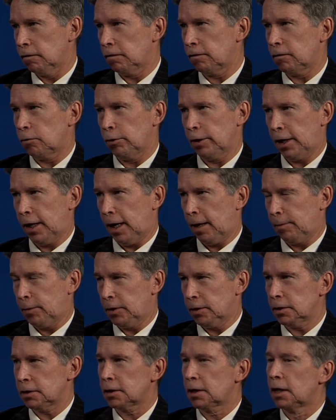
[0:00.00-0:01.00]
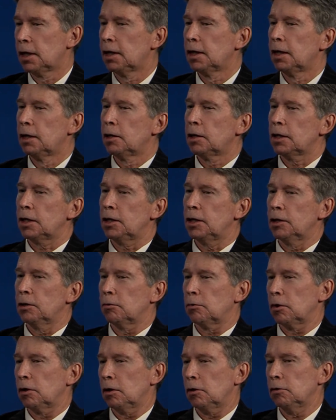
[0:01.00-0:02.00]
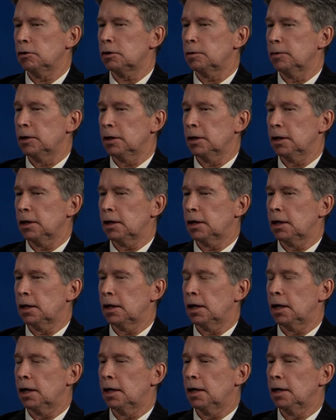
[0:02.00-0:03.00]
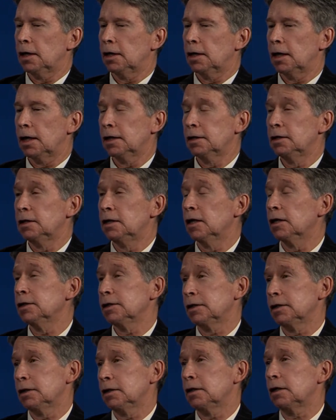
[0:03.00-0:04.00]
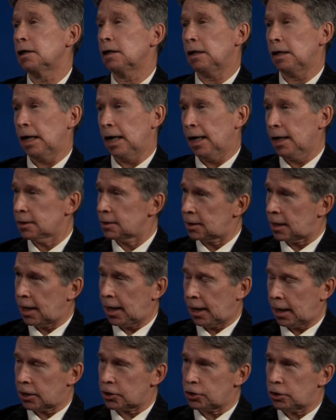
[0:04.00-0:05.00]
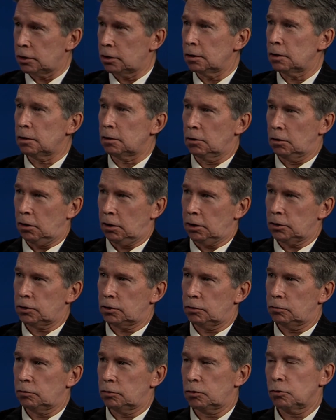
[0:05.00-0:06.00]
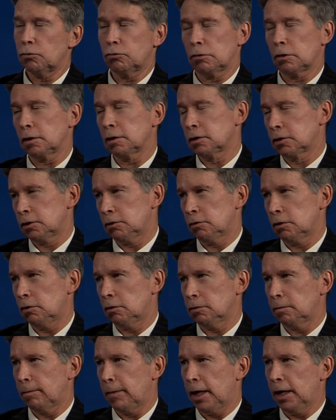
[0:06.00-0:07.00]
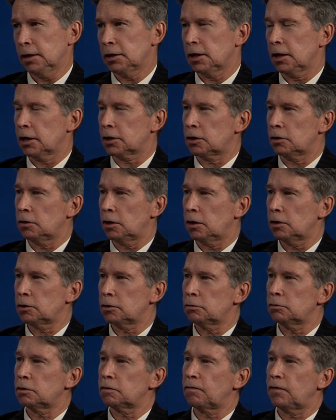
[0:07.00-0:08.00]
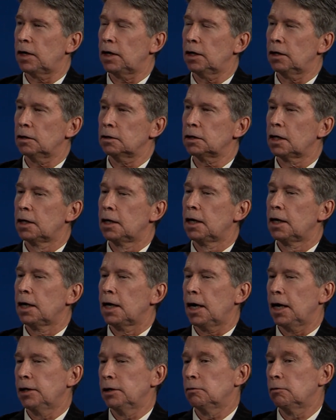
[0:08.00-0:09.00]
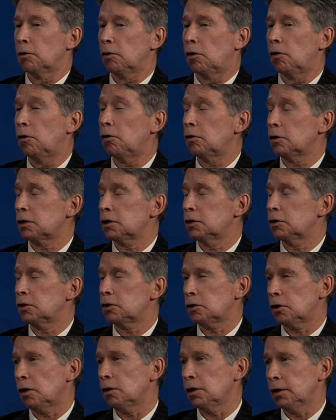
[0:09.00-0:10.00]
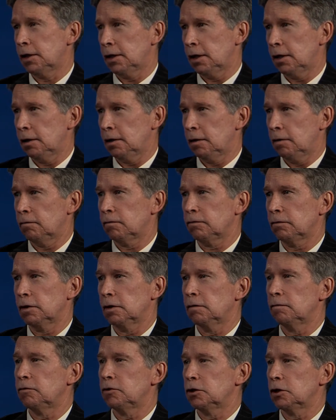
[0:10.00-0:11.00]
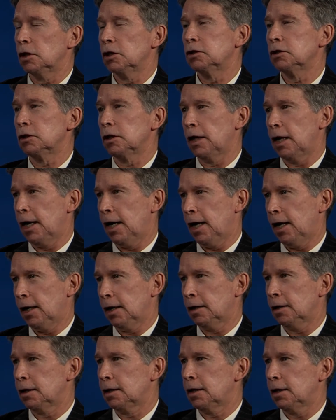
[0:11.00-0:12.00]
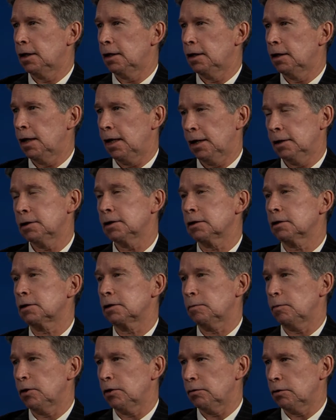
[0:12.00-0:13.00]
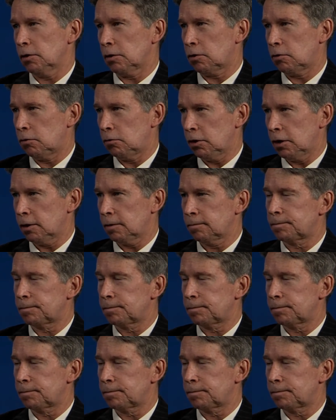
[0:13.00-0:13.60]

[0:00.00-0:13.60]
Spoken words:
for what happened. There were ultimately a dozen class action lawsuits, or so-called mass action lawsuits, filed, and they were all consolidated in front of Judge Lang in Essex Superior Court.